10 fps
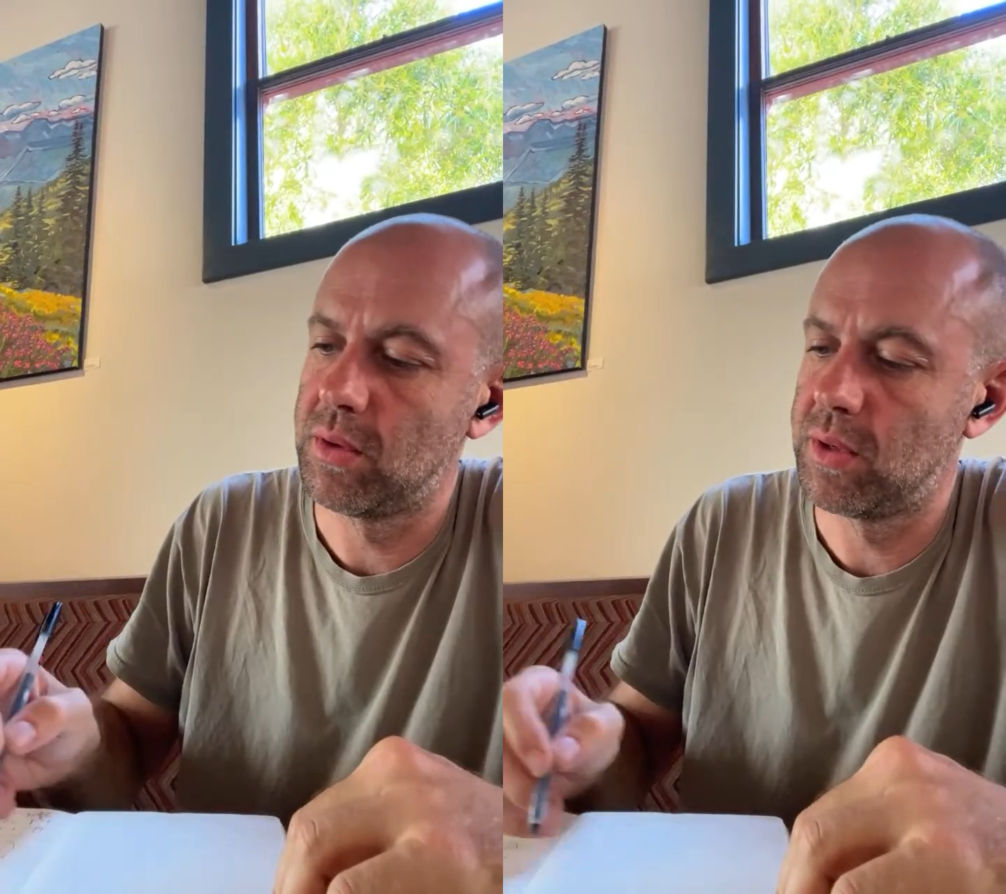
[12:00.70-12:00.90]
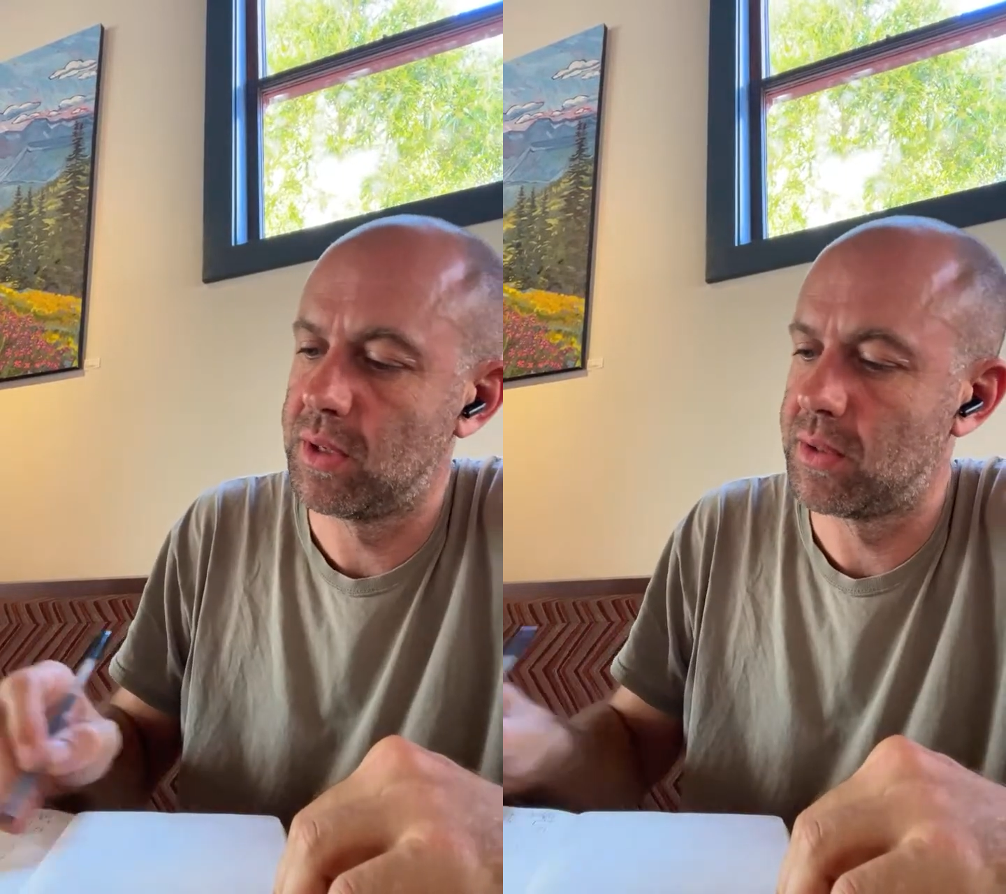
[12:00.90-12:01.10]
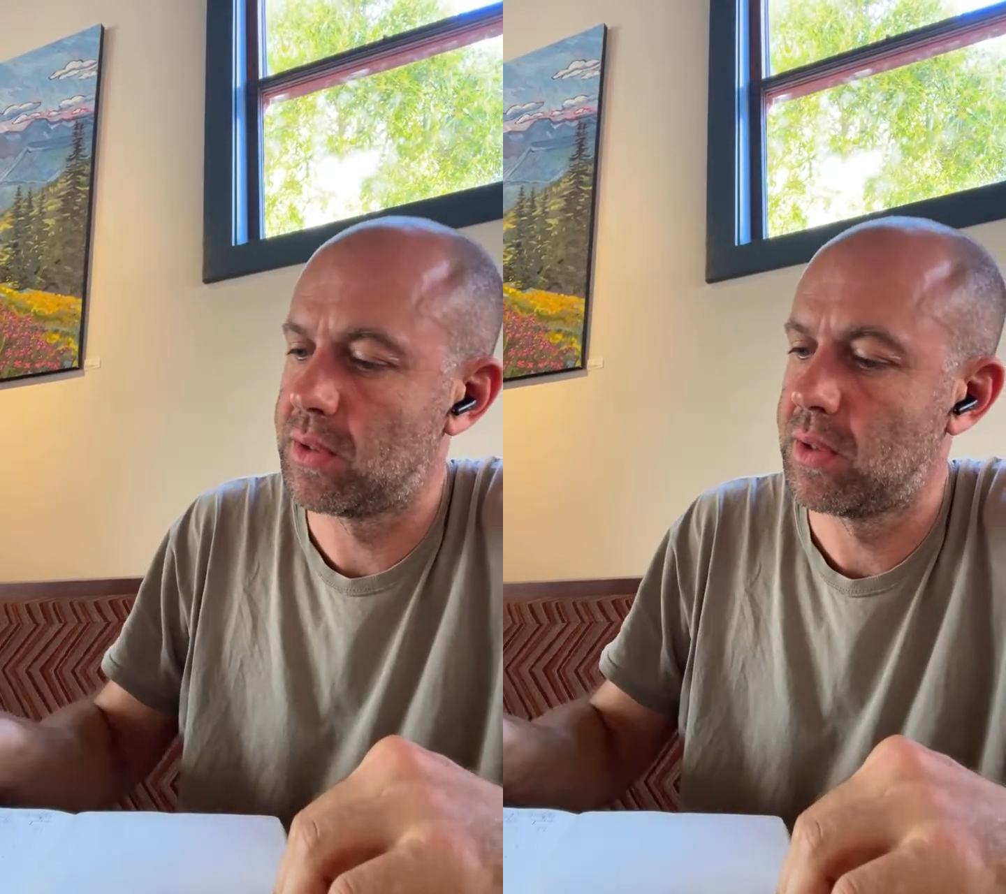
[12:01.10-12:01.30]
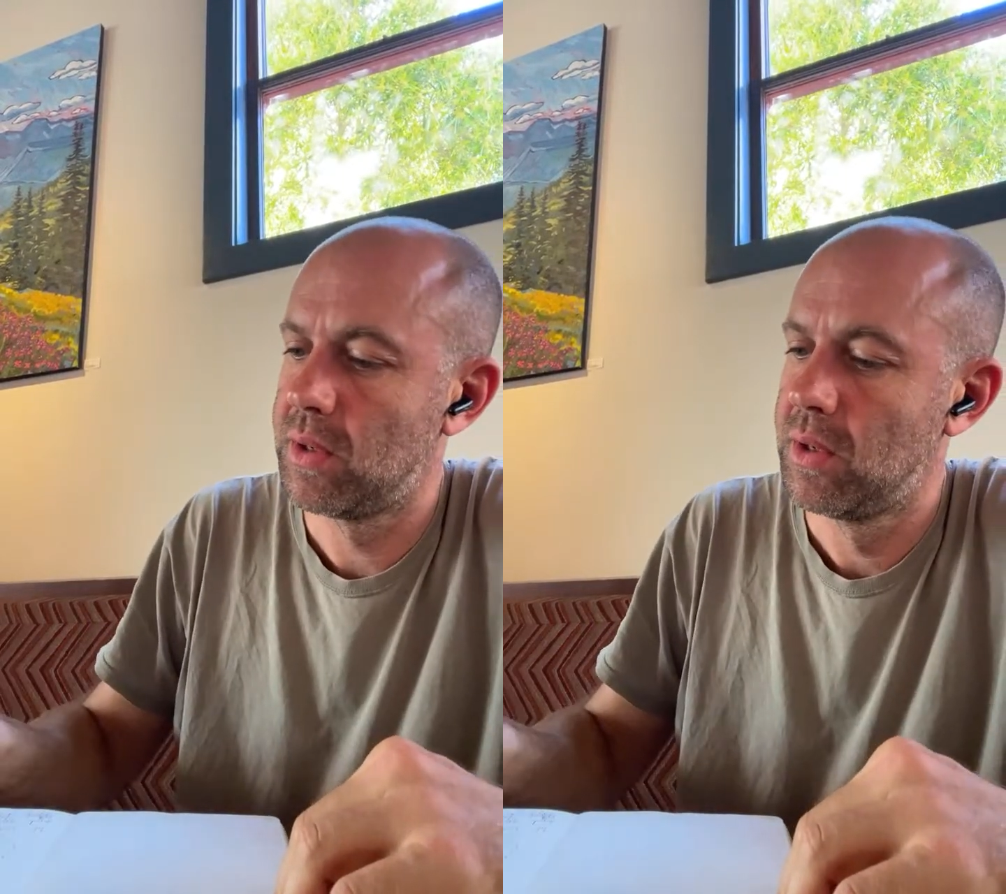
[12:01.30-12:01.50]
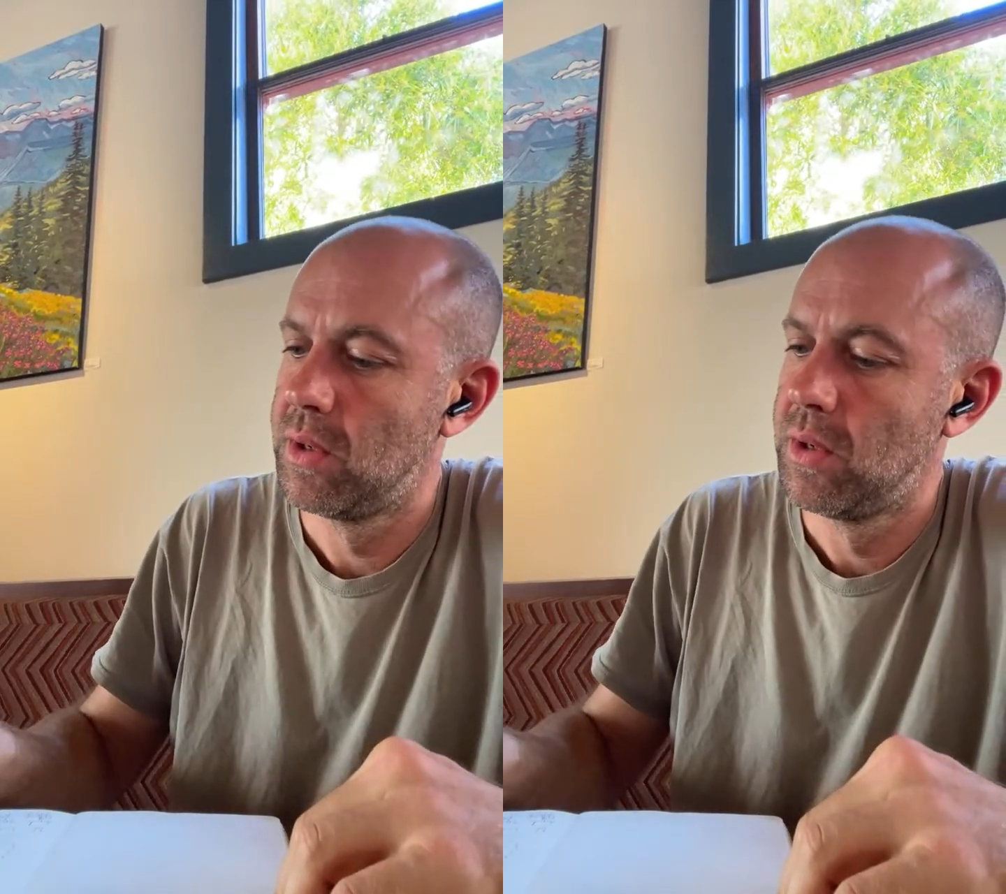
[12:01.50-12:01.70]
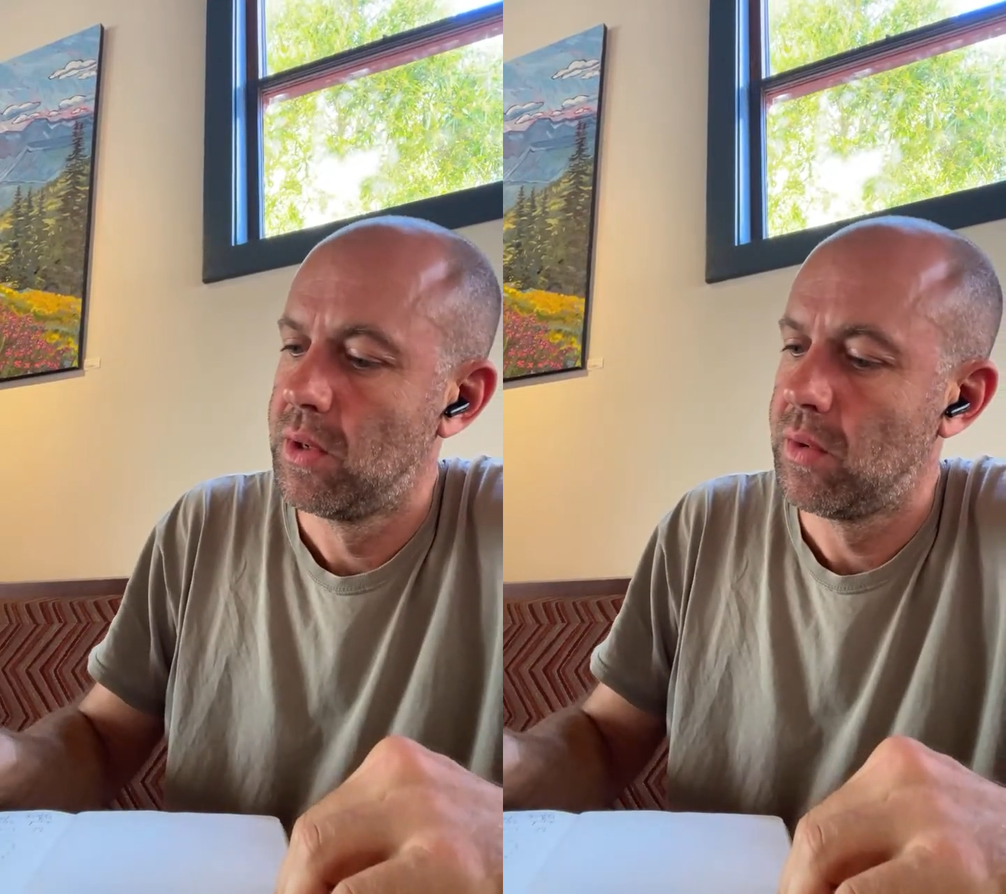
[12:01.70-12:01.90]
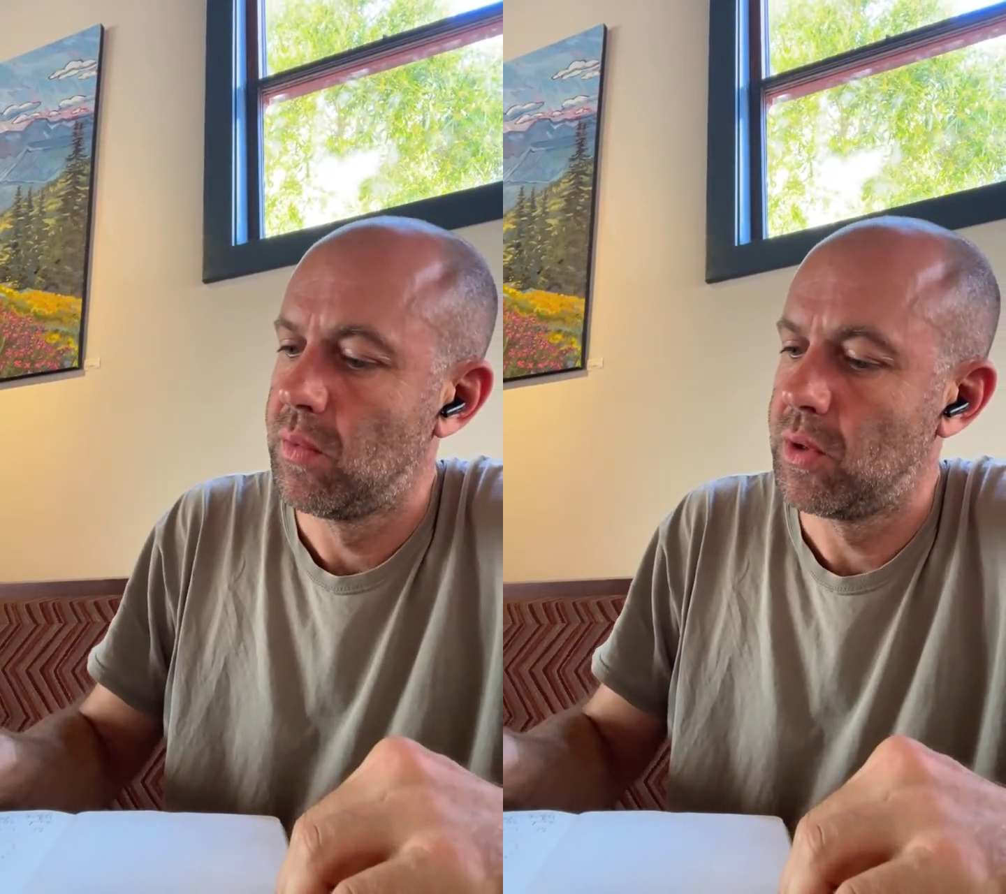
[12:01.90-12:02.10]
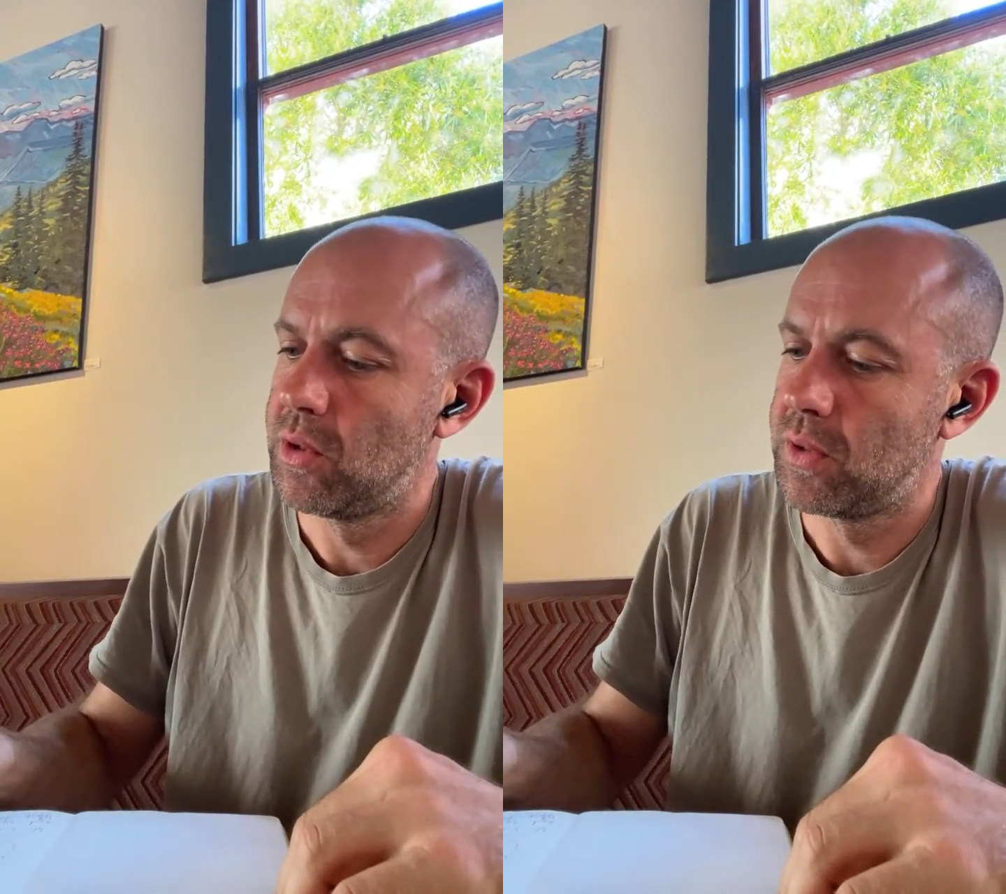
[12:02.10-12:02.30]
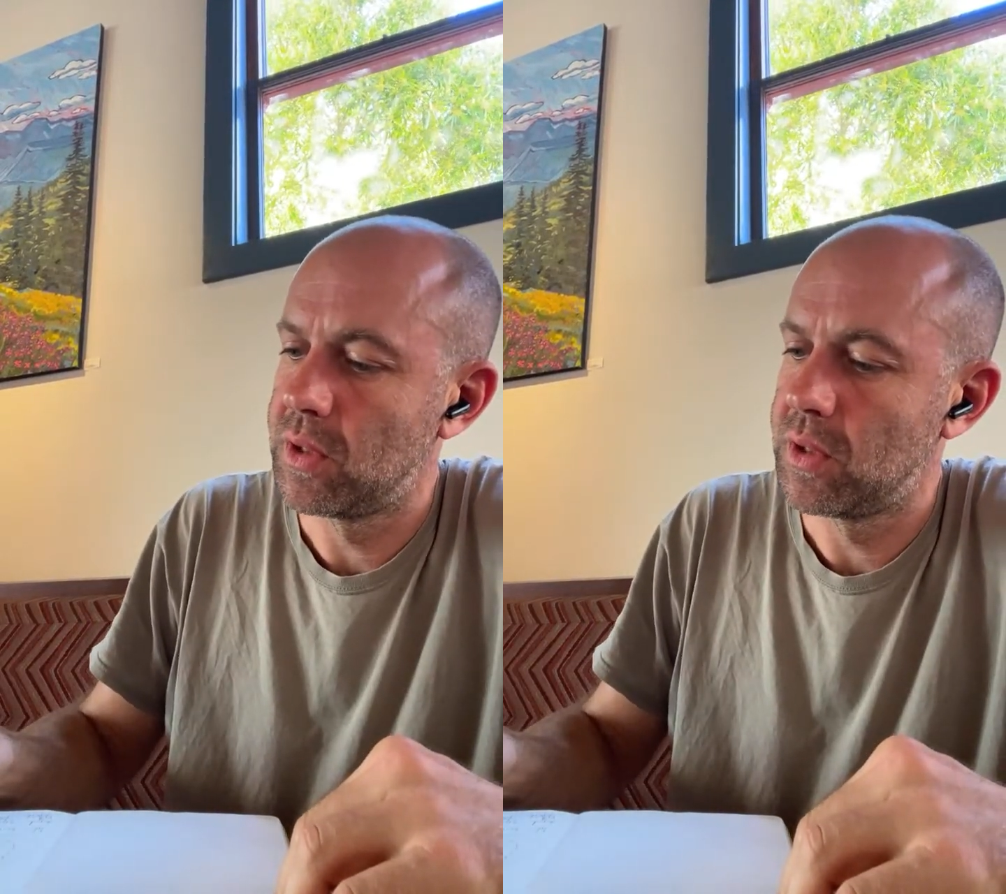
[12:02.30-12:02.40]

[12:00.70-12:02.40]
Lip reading: his, which is